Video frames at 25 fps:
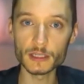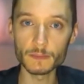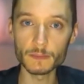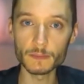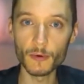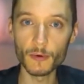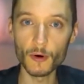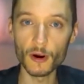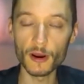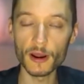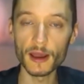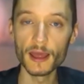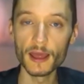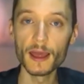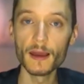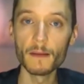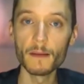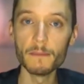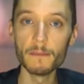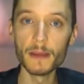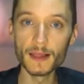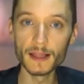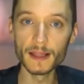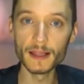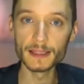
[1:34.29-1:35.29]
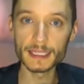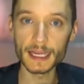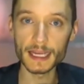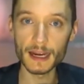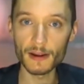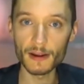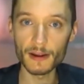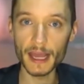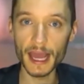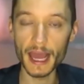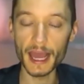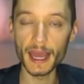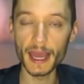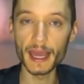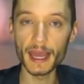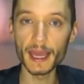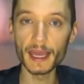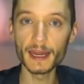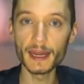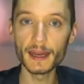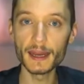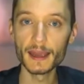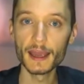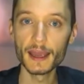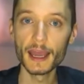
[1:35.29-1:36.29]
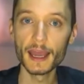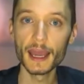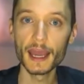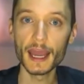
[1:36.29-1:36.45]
support, military aid,